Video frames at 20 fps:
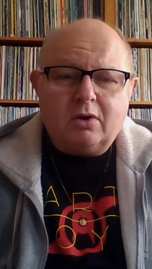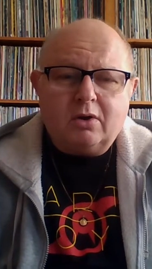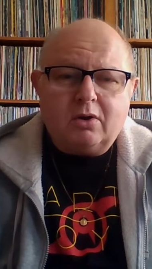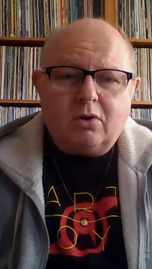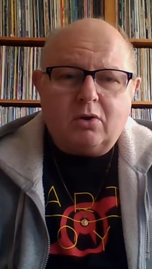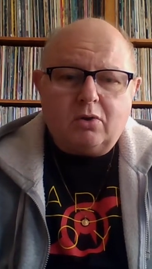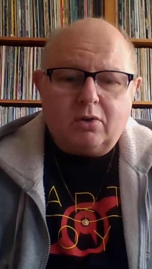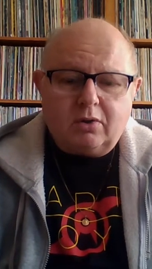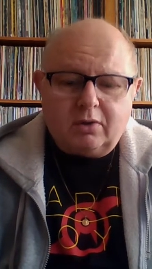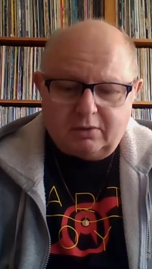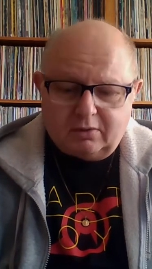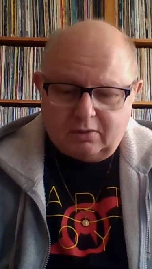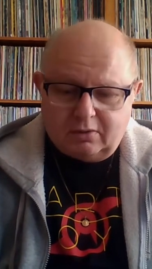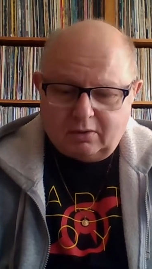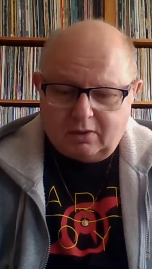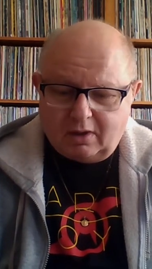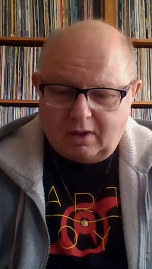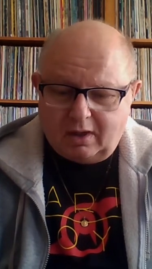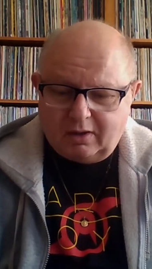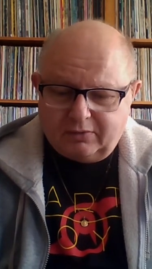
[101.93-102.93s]
all
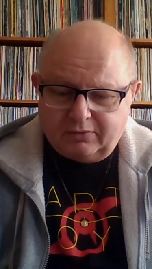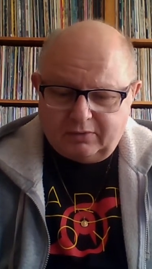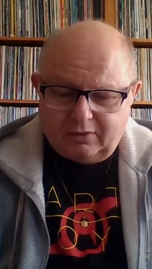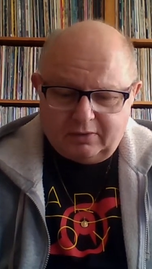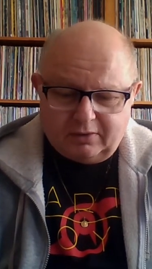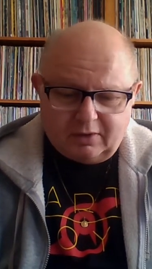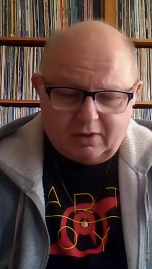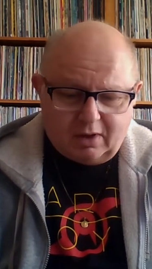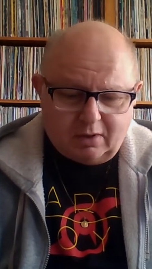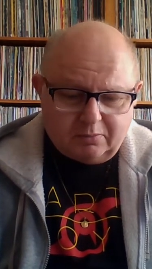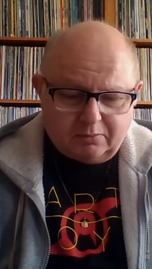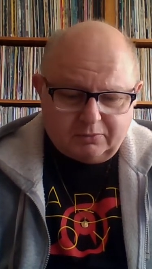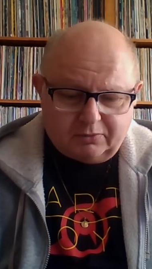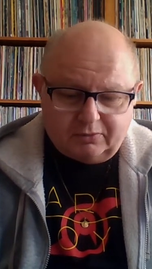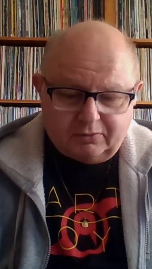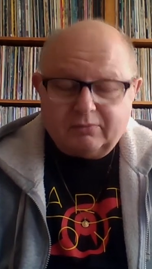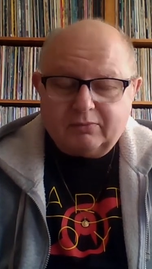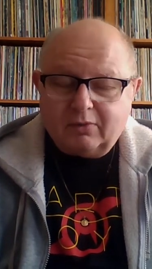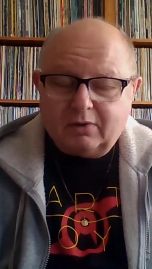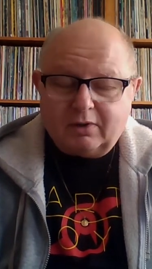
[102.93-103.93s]
excellent albums,
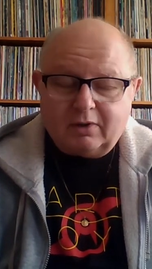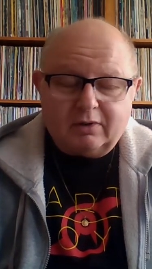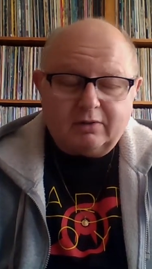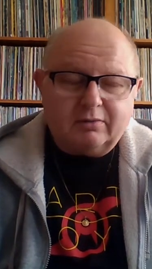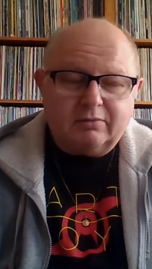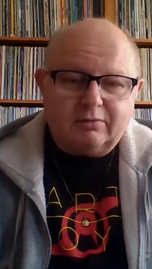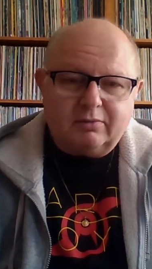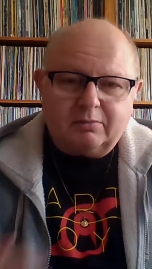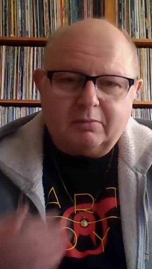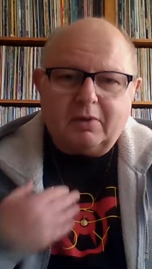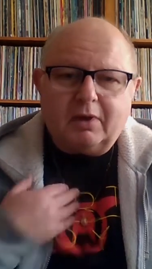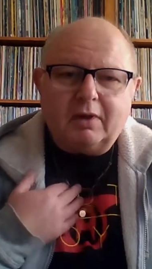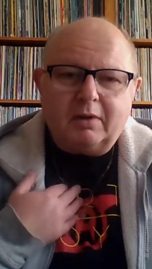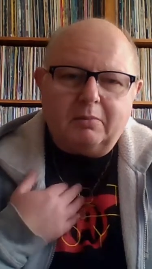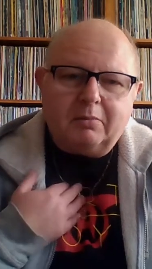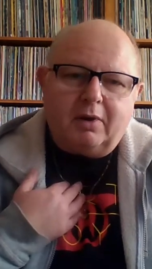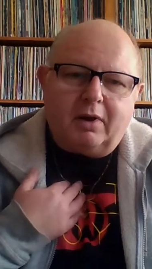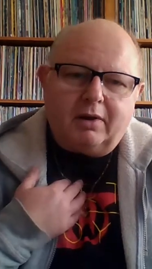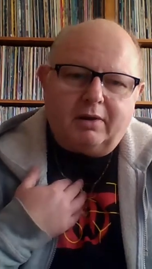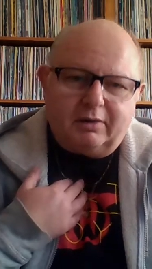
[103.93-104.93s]
well, to my
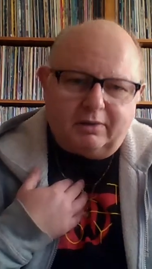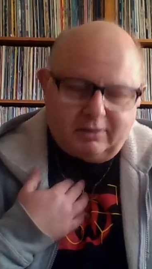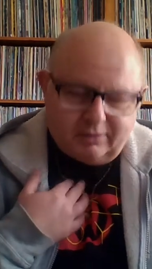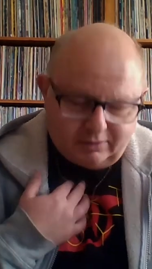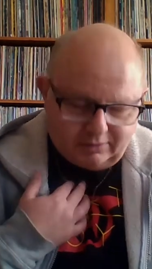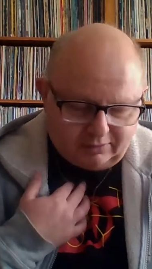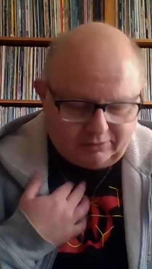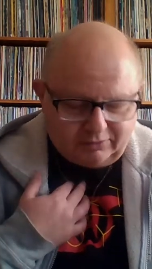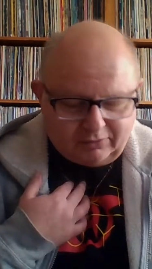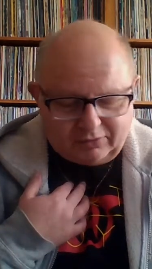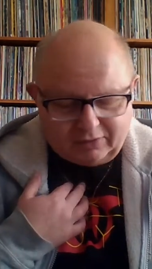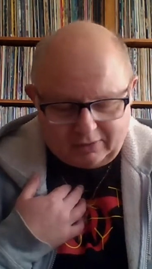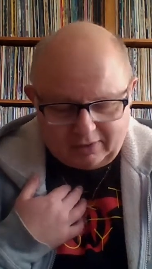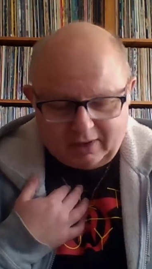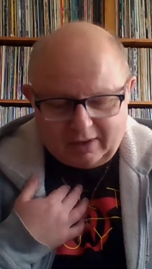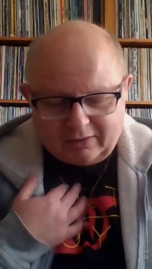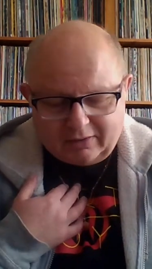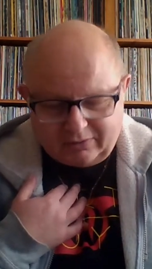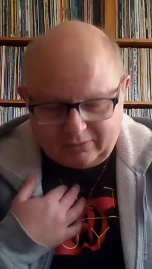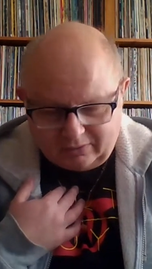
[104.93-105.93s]
mind,
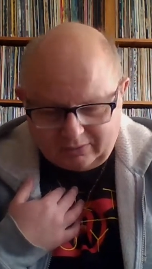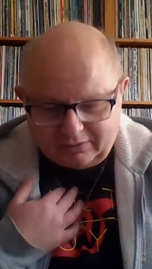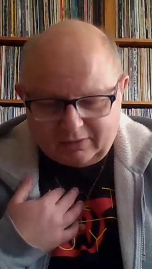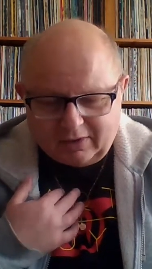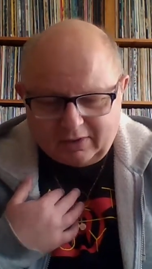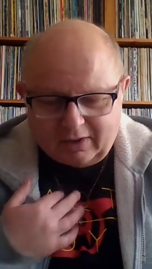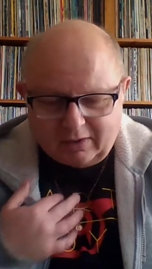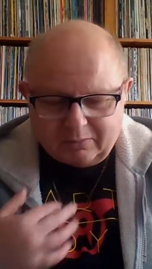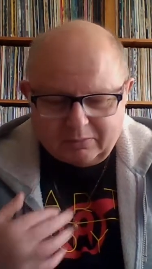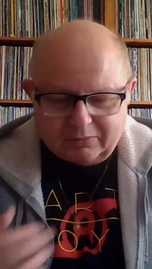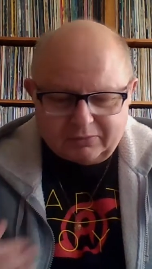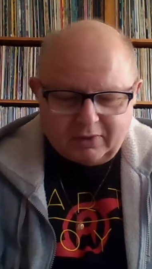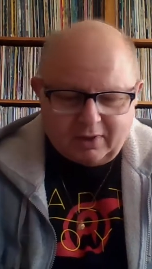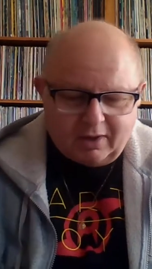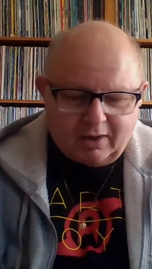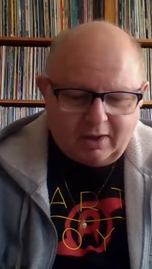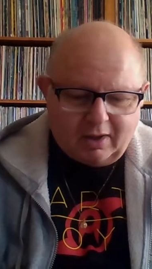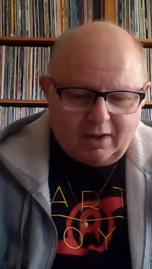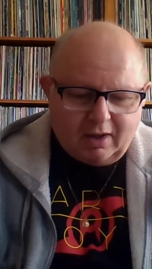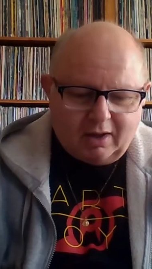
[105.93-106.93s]
excellent albums
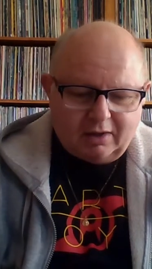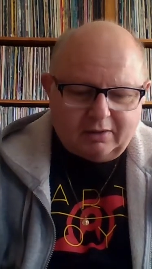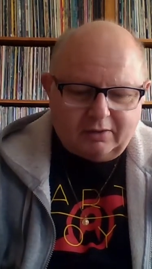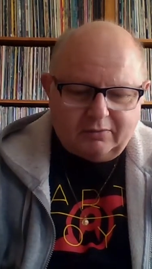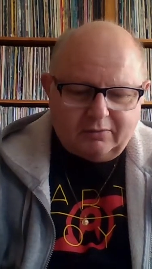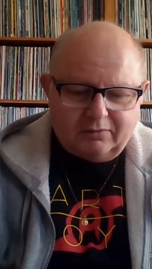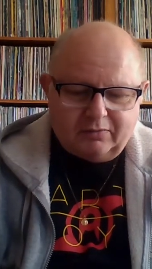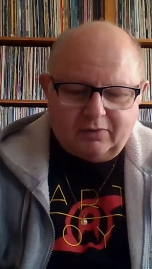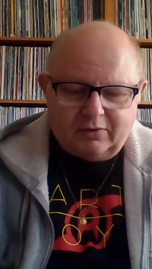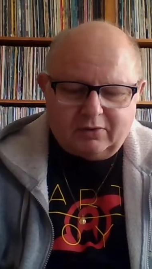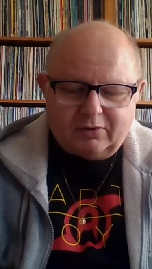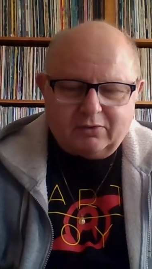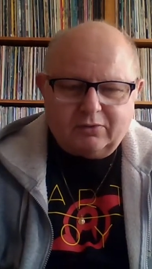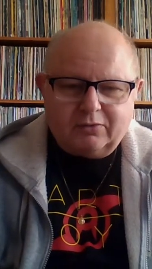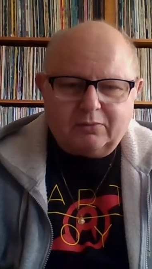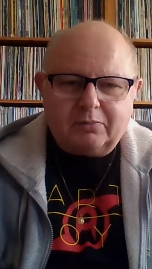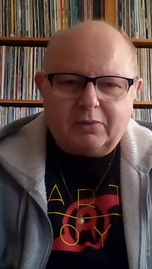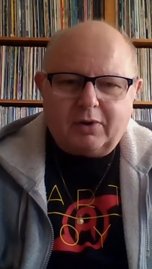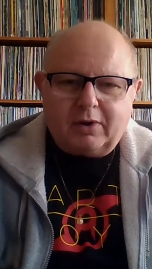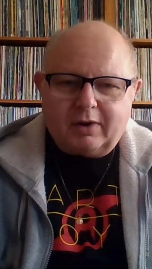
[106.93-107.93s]
at very
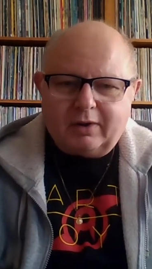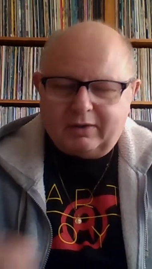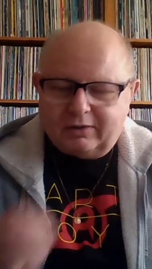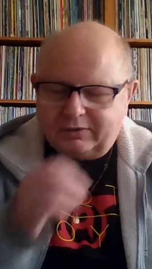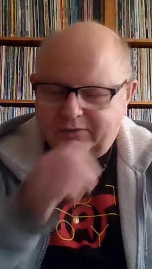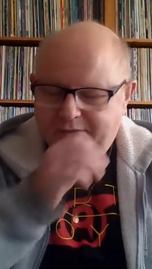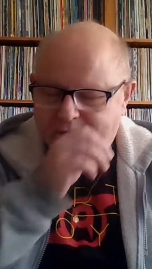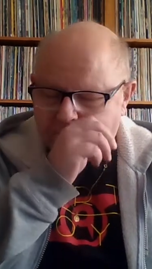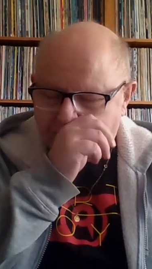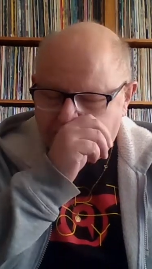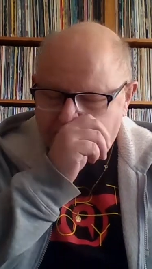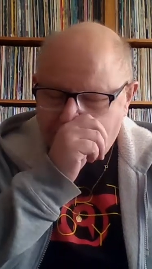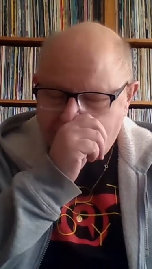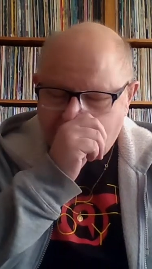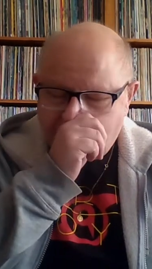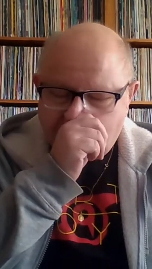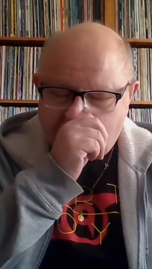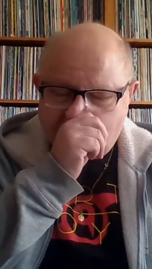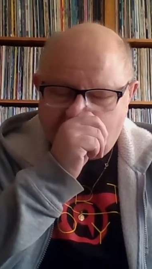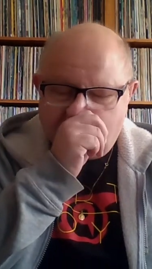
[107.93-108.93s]
good price.
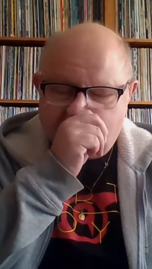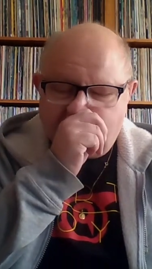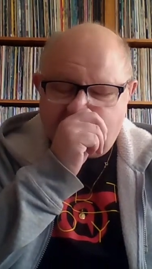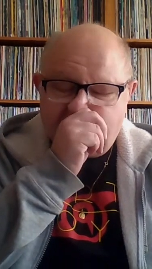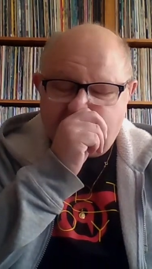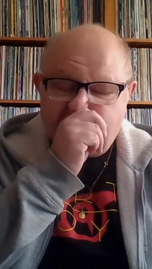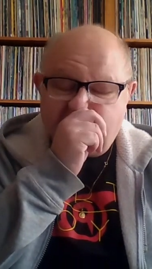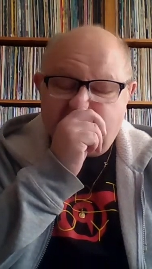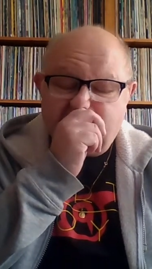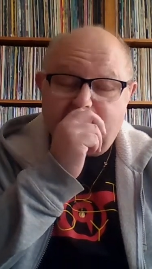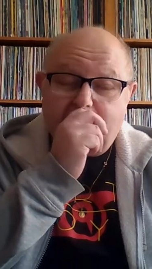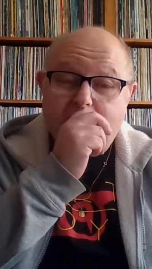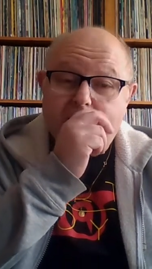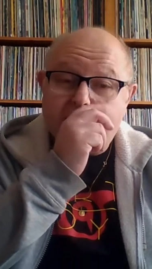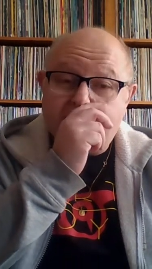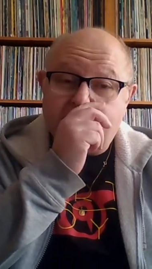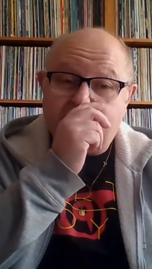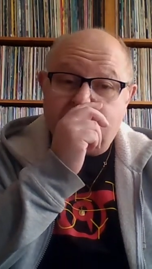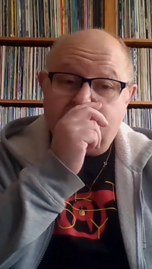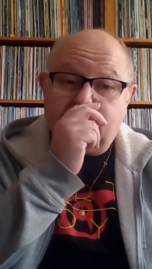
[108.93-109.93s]
And that's what I'd like
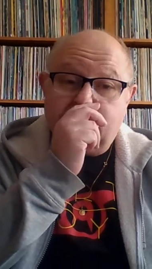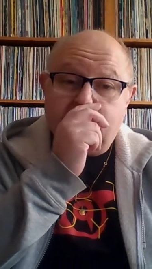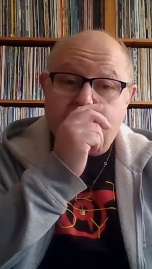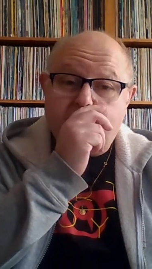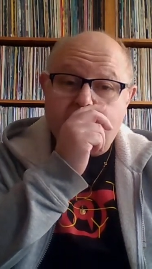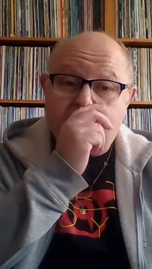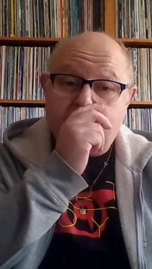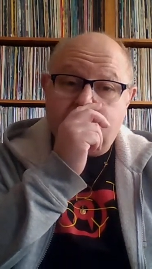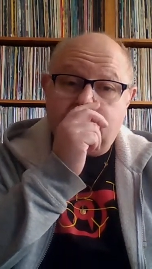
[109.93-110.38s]
to